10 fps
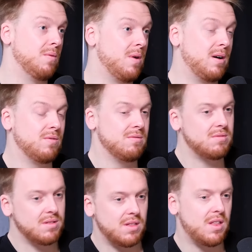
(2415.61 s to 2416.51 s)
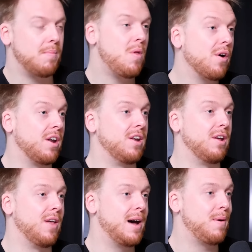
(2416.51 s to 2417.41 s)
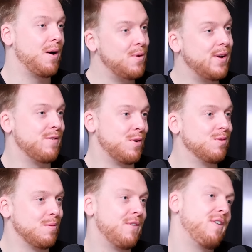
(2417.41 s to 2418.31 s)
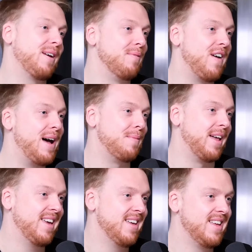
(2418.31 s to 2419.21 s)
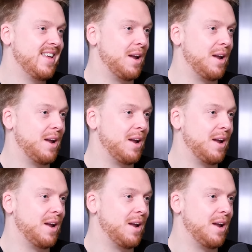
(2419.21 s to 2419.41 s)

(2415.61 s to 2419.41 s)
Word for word: Well, I'm not going to do that, but I will give it all to my fucking family and mm.